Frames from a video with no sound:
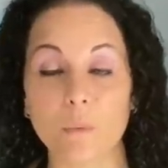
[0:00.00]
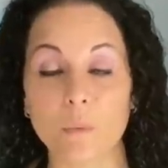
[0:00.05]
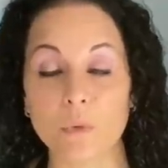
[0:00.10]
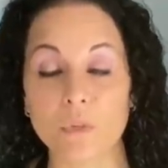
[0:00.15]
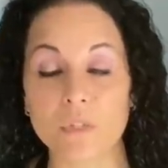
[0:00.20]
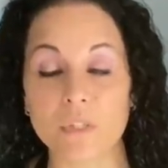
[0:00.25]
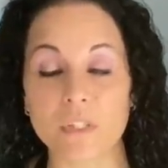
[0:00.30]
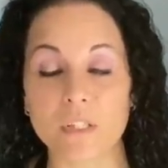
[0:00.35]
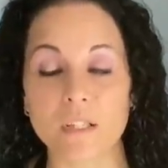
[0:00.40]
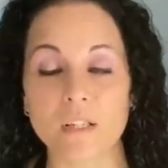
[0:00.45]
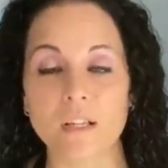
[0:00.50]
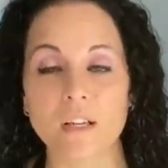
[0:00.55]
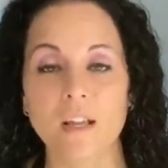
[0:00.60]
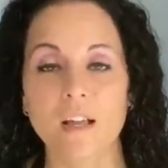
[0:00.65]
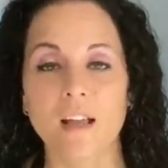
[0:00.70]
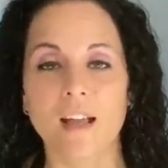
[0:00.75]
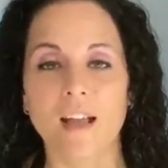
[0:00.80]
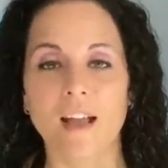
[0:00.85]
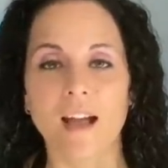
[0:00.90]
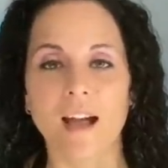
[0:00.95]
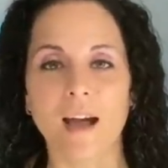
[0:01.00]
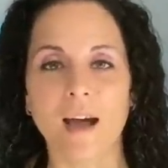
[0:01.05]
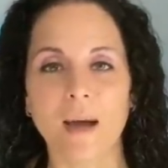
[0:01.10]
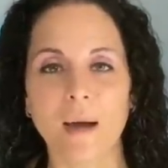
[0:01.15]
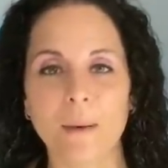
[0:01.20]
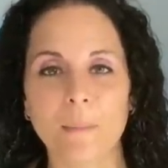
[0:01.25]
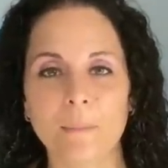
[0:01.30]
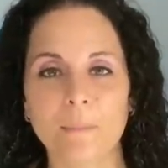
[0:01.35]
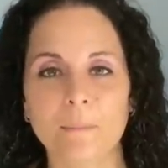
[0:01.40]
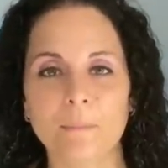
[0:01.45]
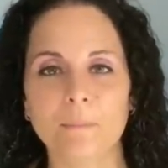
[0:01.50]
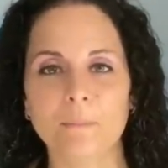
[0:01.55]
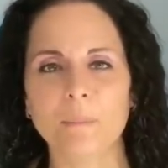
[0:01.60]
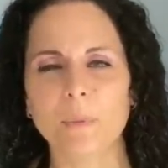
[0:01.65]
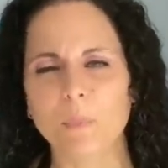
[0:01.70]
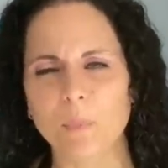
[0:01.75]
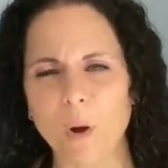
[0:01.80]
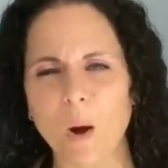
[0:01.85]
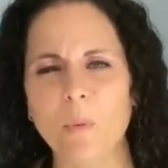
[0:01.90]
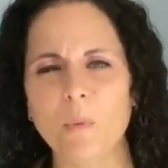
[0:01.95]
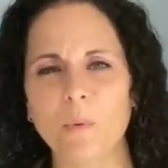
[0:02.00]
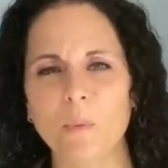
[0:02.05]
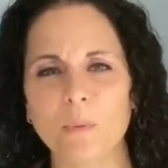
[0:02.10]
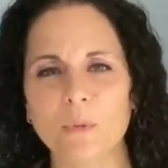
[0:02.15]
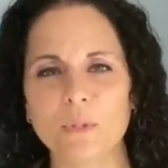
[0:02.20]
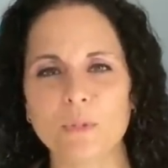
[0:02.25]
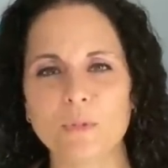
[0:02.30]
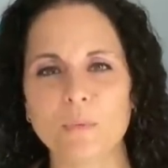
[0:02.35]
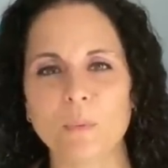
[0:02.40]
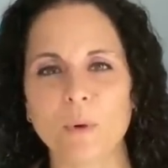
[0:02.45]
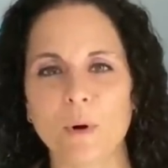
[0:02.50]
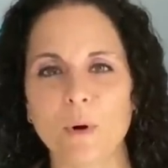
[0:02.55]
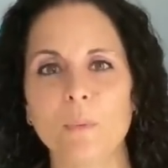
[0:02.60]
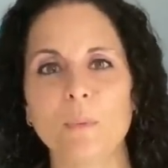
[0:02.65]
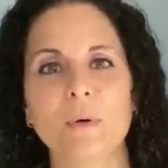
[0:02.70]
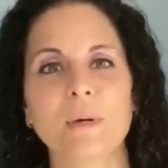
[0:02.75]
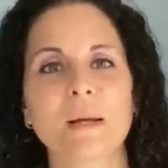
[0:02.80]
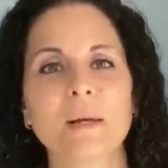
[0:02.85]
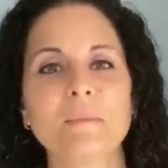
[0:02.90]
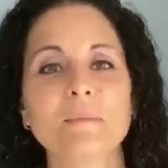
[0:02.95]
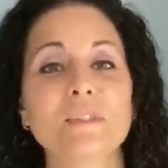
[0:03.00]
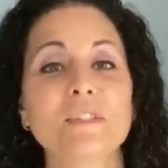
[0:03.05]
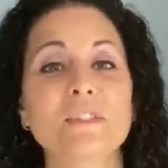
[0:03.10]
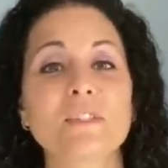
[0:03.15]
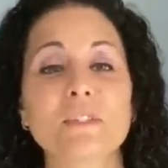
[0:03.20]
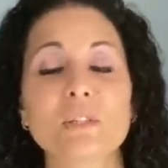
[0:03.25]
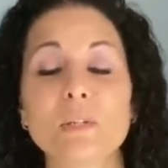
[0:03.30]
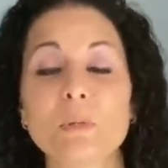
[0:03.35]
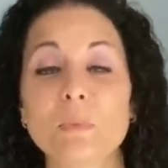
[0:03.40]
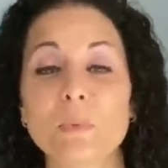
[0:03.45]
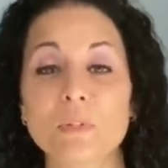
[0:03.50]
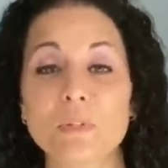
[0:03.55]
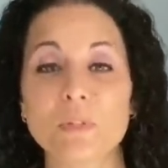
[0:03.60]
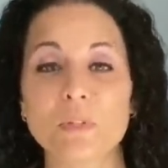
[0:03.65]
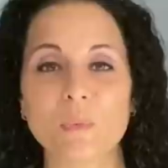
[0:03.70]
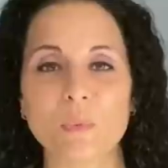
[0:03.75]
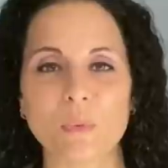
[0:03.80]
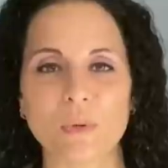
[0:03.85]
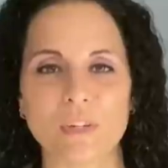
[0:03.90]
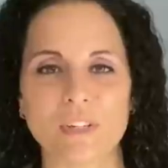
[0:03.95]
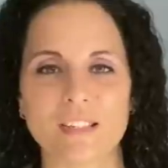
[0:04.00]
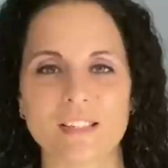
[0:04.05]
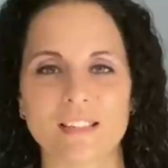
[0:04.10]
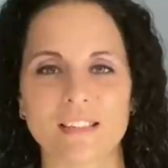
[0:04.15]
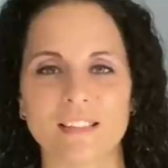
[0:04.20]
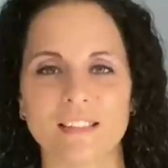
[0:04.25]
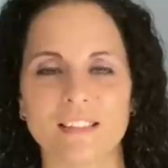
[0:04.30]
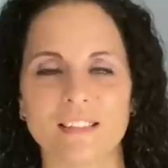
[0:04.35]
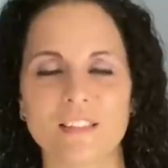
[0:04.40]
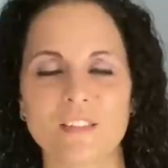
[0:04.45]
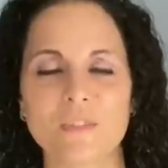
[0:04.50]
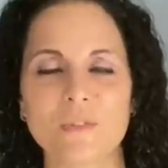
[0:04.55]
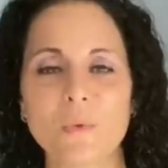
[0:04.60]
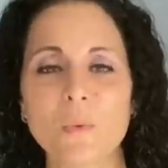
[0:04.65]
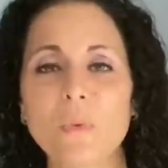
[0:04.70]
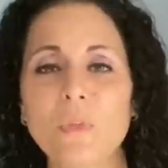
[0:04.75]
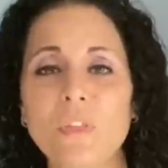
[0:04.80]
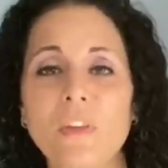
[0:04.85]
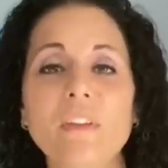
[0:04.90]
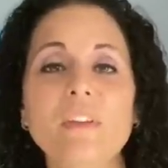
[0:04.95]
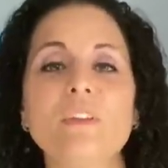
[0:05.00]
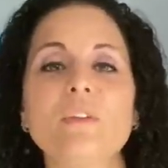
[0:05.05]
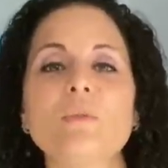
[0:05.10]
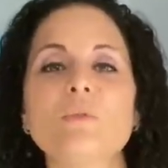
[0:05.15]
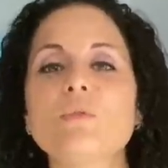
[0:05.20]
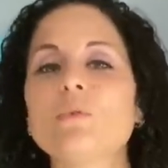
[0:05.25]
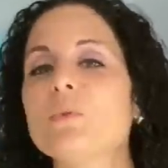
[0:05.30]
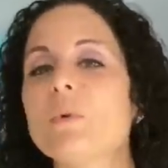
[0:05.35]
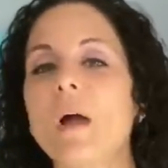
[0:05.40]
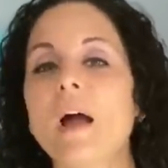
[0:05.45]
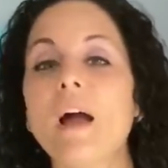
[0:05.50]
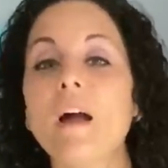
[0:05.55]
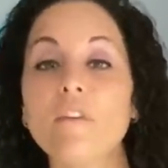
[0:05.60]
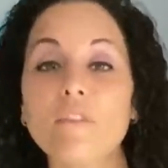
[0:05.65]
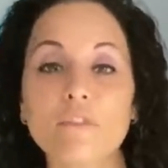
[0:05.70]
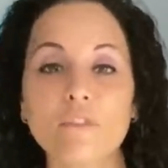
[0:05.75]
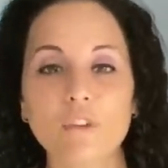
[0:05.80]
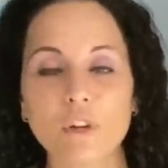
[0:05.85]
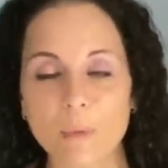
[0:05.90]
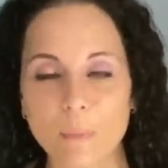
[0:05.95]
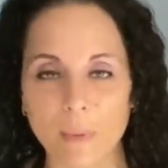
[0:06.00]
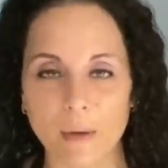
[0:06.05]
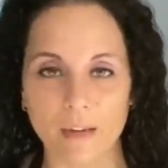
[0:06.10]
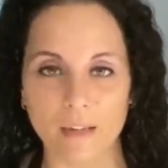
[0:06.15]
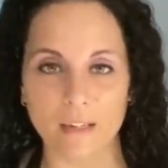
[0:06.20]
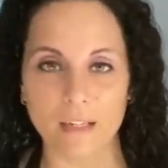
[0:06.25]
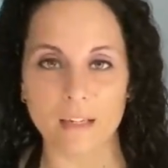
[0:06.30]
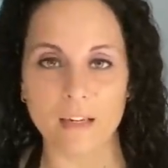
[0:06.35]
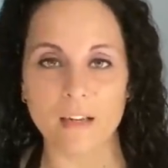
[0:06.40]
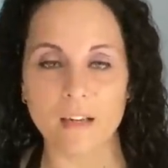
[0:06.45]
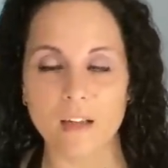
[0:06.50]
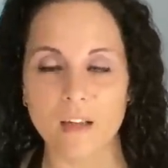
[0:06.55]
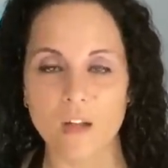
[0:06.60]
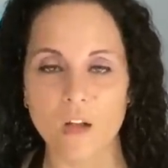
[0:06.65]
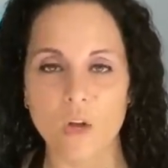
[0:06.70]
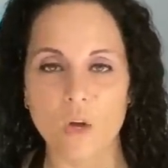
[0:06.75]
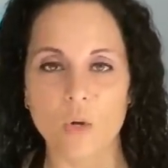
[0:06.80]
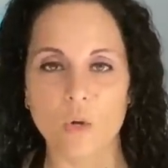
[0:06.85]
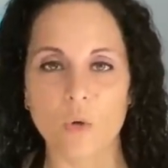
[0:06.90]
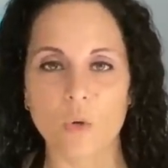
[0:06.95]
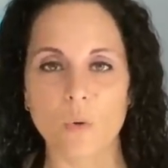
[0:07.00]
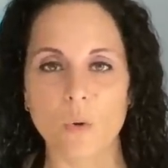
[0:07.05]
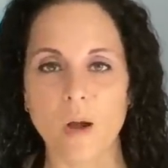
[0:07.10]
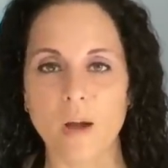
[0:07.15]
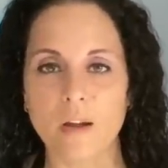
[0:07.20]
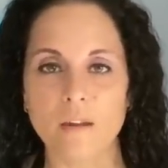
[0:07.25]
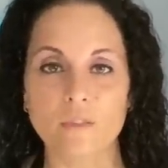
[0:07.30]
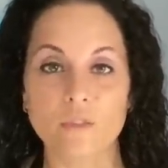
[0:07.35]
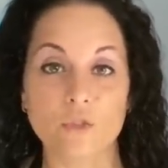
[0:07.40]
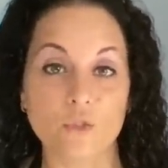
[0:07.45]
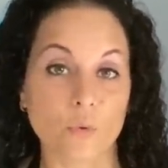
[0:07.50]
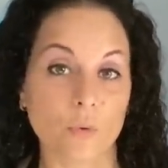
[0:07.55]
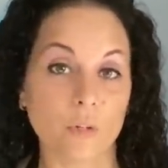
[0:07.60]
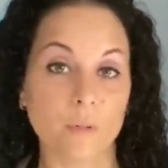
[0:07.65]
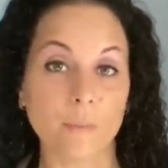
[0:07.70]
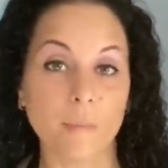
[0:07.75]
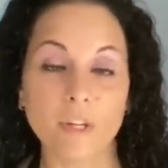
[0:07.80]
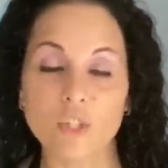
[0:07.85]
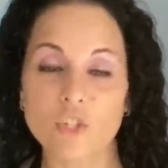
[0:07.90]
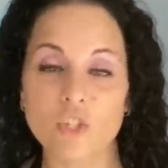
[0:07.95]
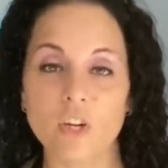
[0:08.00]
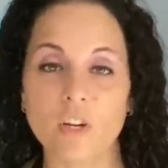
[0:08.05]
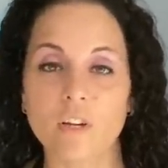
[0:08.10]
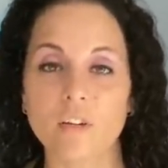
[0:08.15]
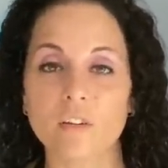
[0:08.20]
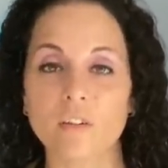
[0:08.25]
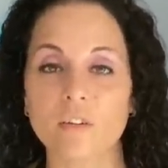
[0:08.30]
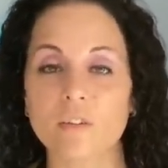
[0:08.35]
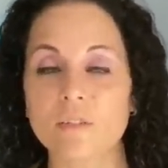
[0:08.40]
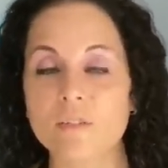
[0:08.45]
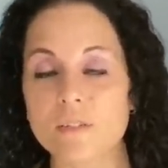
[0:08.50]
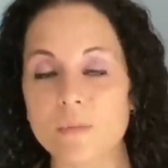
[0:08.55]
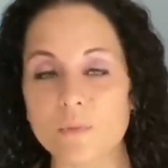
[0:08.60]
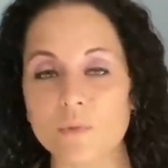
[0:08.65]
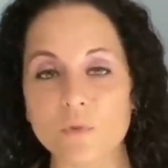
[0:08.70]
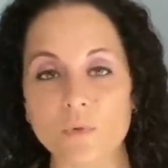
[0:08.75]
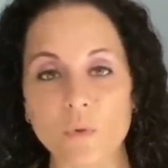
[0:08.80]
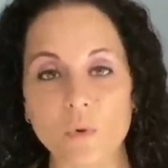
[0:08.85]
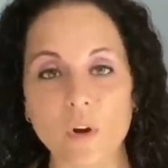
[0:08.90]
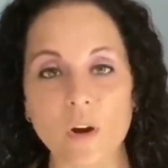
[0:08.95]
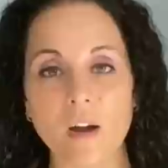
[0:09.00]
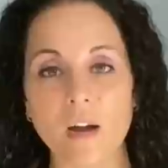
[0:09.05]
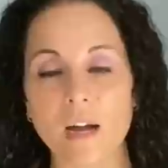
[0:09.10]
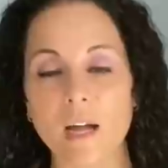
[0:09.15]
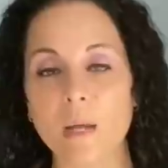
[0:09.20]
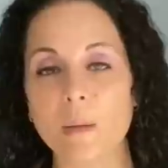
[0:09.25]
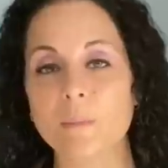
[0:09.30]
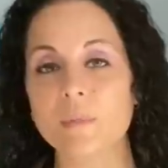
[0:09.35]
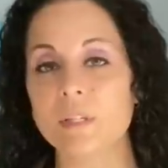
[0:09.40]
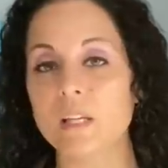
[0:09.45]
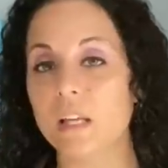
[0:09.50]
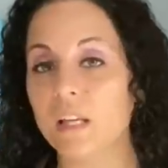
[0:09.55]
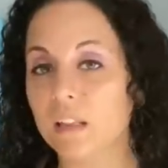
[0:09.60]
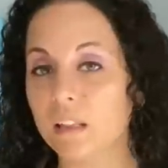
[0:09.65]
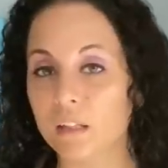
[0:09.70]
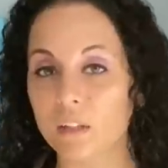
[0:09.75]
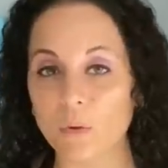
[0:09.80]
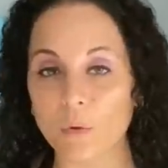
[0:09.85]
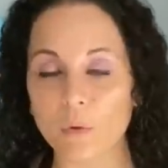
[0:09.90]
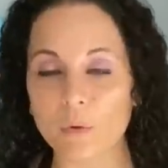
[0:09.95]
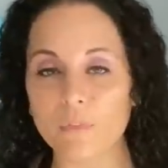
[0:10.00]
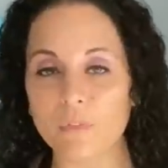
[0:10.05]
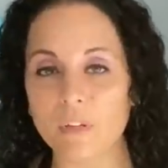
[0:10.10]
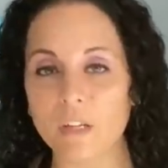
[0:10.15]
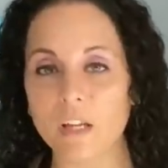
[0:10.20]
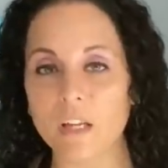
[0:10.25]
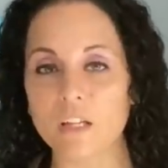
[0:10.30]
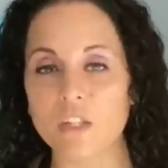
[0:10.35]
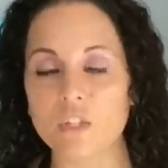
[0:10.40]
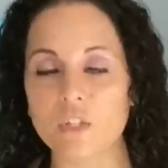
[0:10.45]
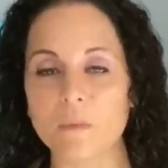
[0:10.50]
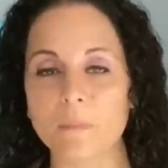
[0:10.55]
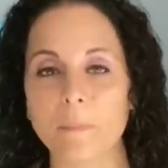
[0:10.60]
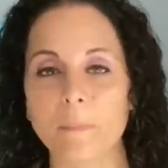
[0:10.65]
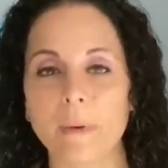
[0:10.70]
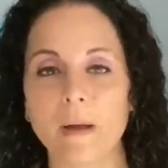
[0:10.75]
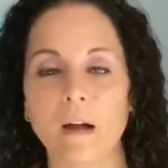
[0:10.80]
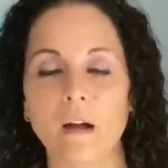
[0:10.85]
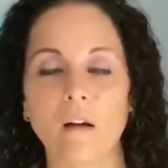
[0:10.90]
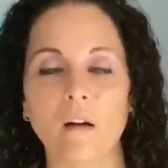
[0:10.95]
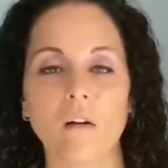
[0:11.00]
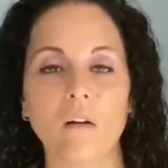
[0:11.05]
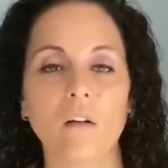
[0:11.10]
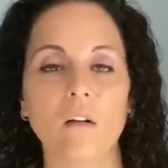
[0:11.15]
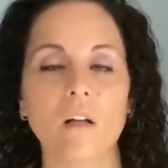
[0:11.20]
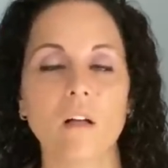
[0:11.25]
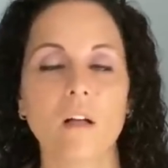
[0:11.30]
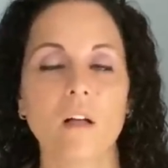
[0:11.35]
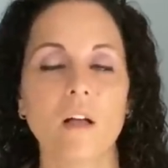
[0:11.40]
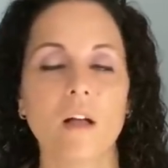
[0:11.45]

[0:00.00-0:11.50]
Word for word: We'll see, but probably tomorrow. But I'm super, super excited. So thank you to everybody who has joined my channel, subscribed, hit the notification bell.